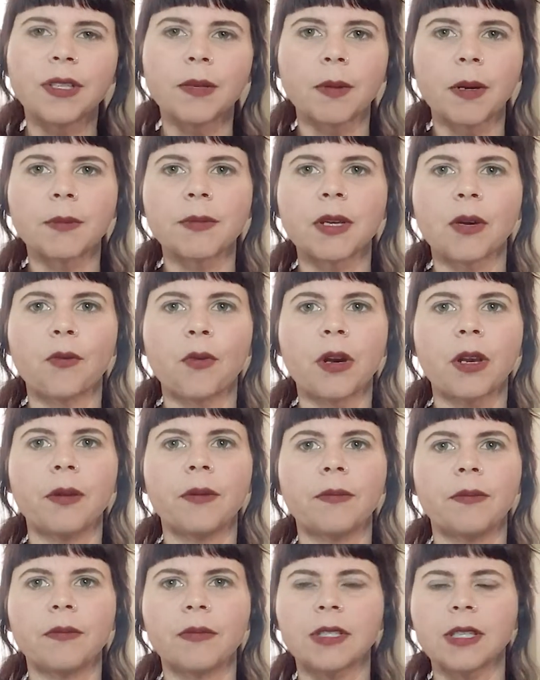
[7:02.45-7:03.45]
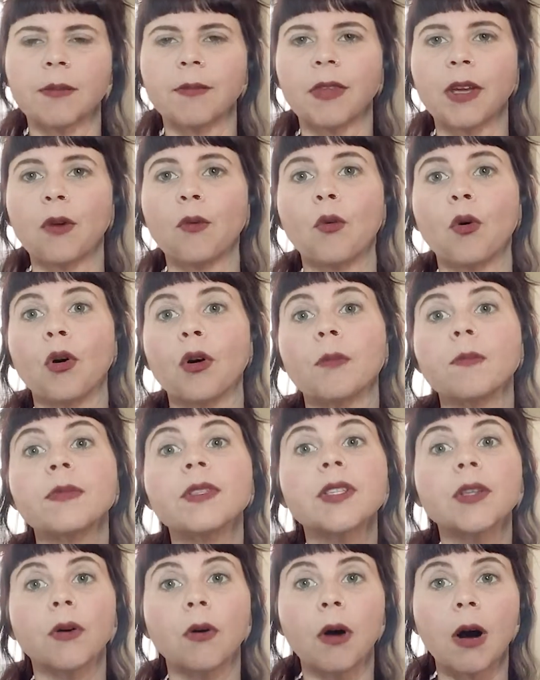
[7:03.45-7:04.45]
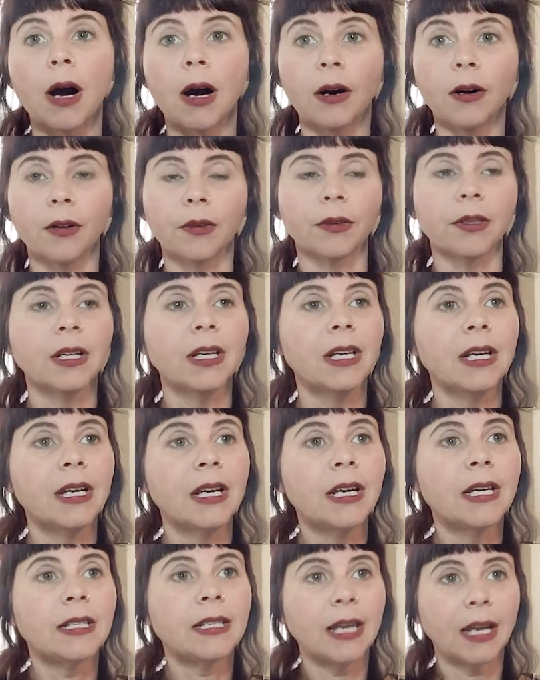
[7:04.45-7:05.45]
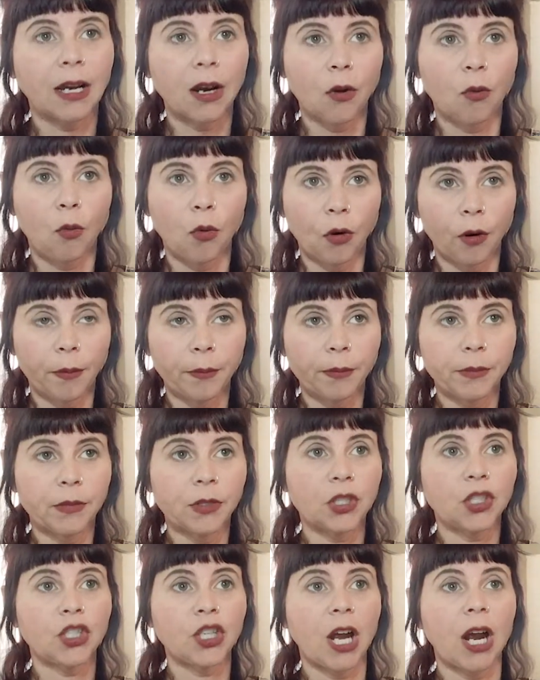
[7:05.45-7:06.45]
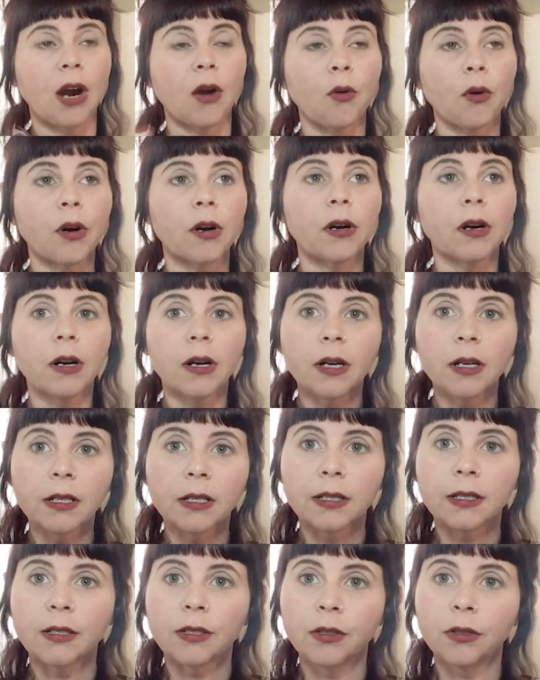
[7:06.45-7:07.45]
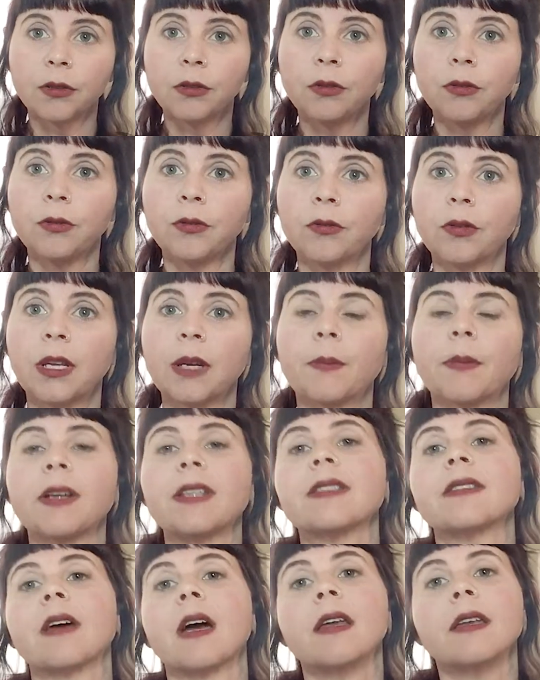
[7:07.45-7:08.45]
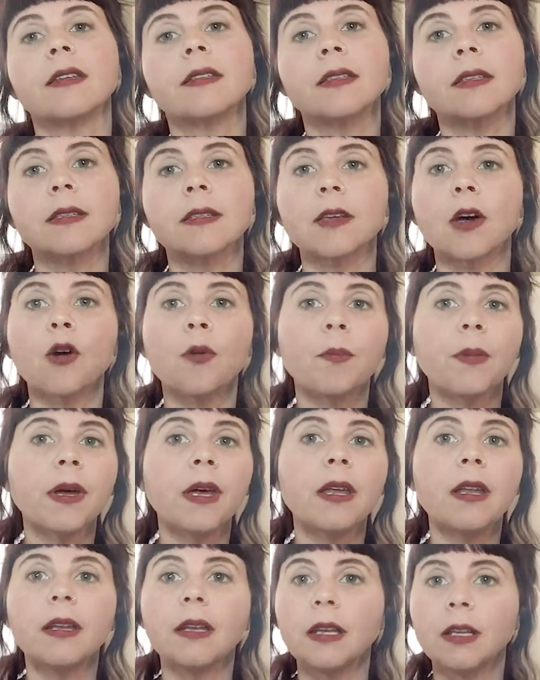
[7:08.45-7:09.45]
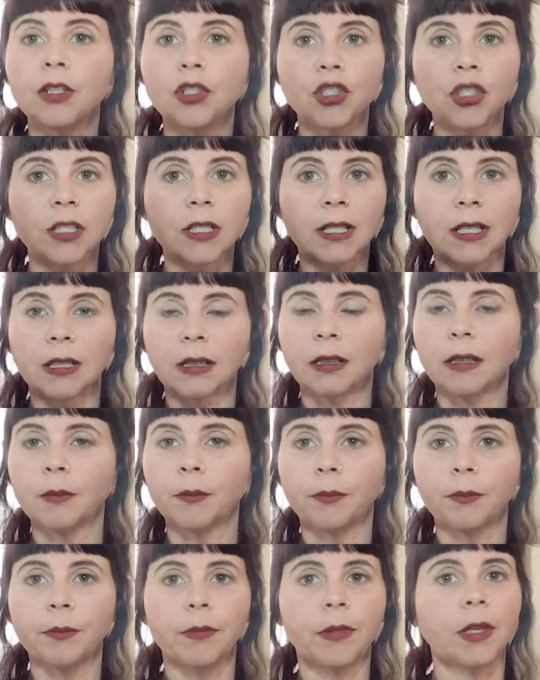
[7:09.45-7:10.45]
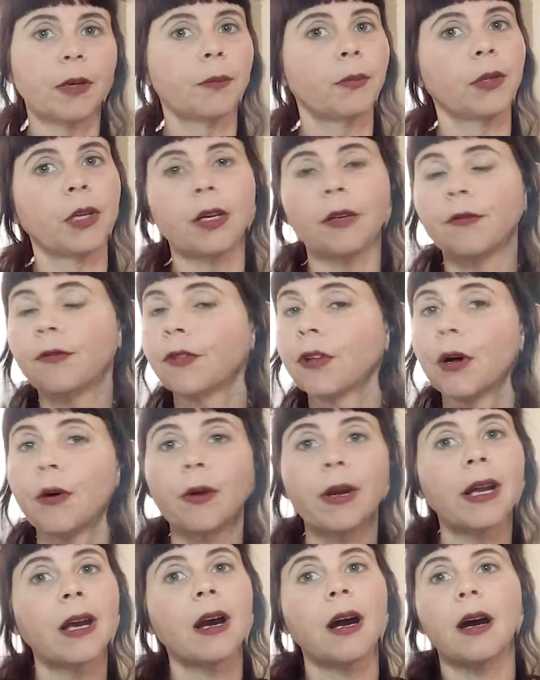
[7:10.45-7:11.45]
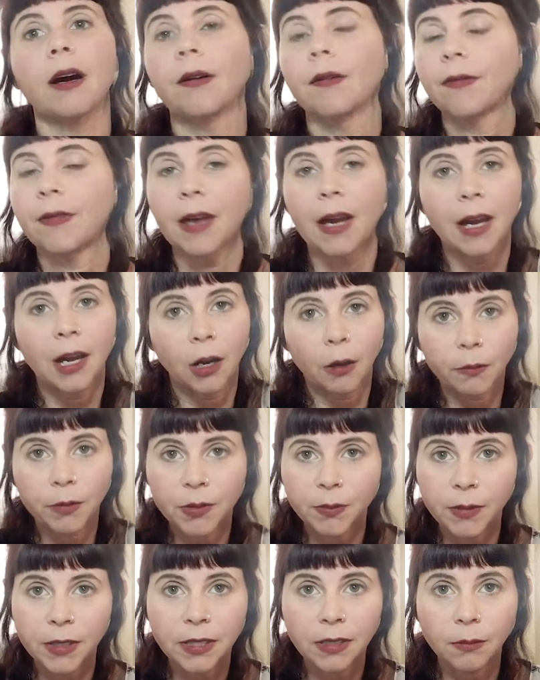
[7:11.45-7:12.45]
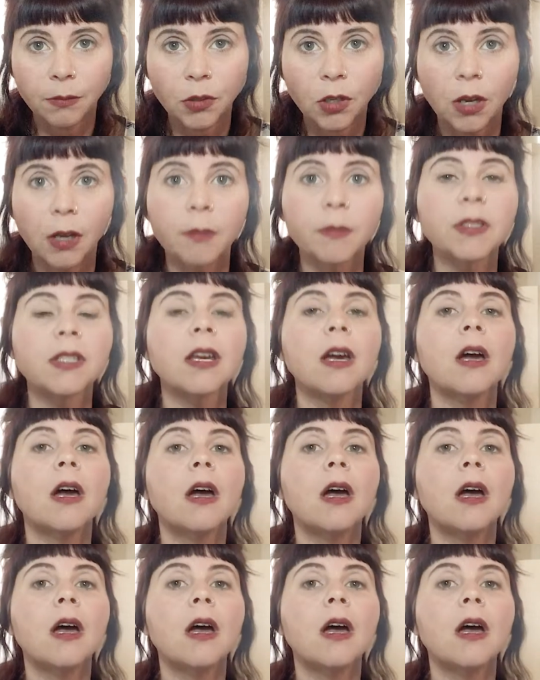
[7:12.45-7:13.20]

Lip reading: Sometimes I want something warm, so I'll take a warm shower to get my sinuses open and just get the blood flowing. That helps me sometimes.